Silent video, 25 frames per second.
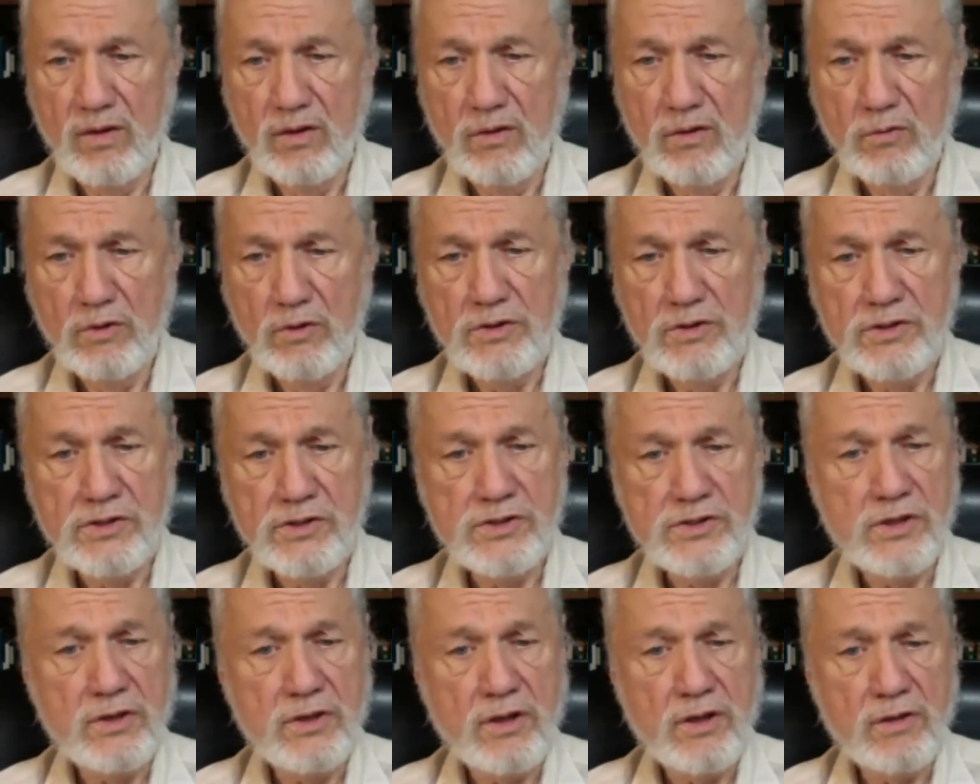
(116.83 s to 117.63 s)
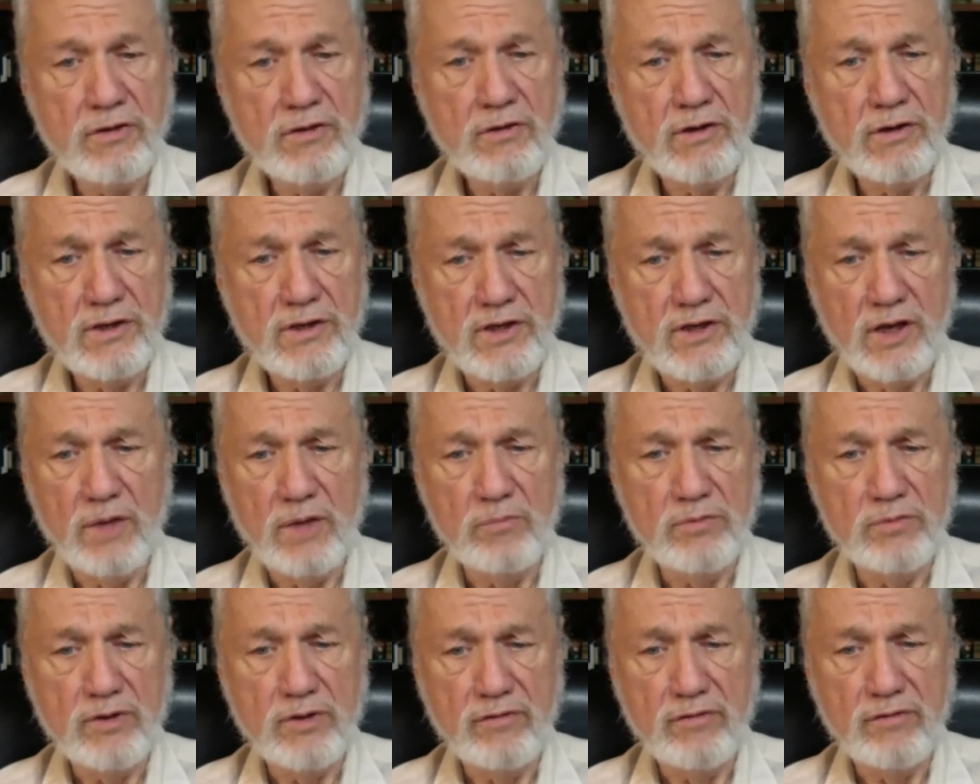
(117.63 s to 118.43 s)
which is another
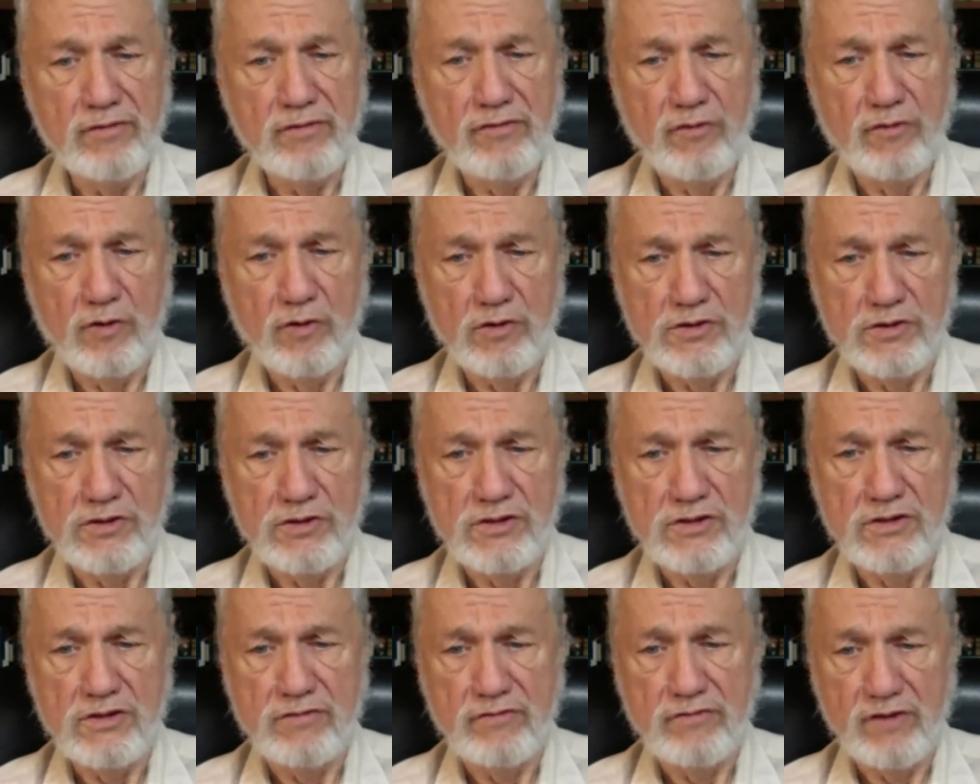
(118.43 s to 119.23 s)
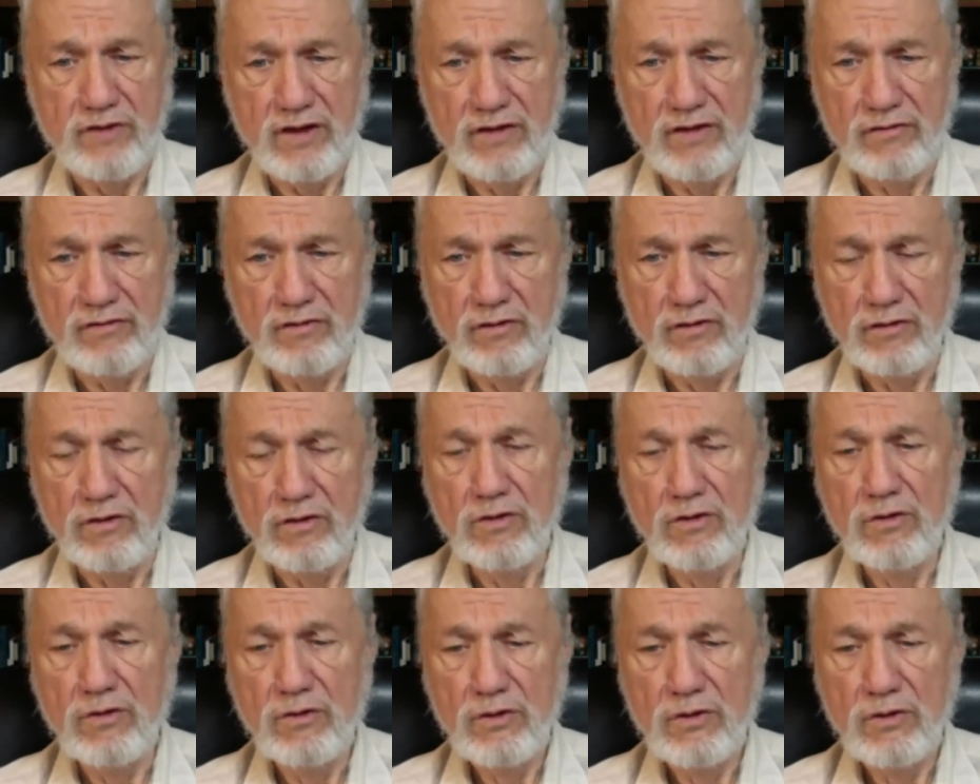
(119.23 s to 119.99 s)
attempt of the forces of evil